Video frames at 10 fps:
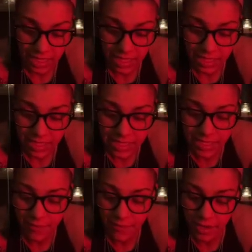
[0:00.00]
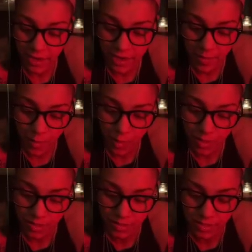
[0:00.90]
It is very
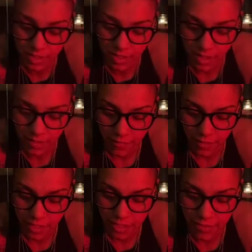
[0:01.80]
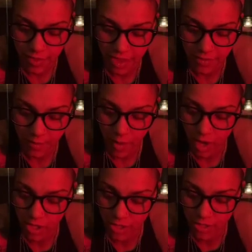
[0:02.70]
important for a surviving
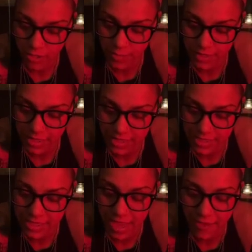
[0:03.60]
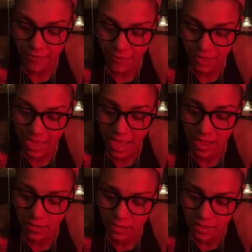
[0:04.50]
partner to release every
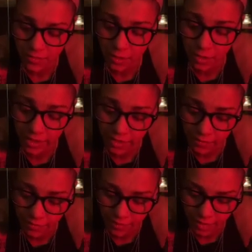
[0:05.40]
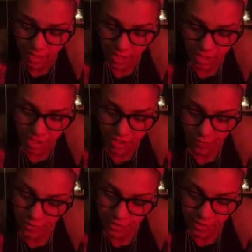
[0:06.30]
ounce of grief
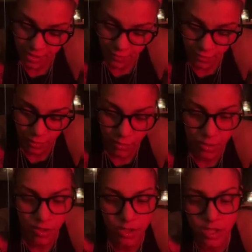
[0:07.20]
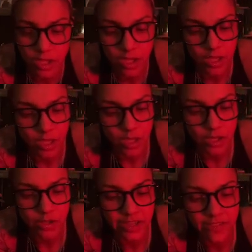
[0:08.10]
she feels at the funeral.
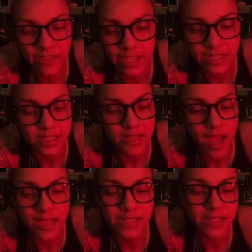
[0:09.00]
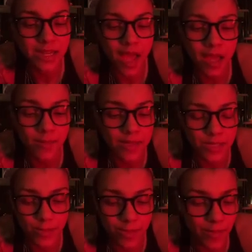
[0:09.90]
Grieving is not
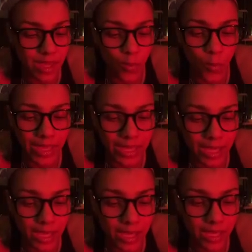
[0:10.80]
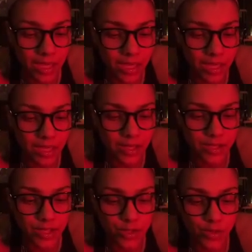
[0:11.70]
synonymous with being weak. It is a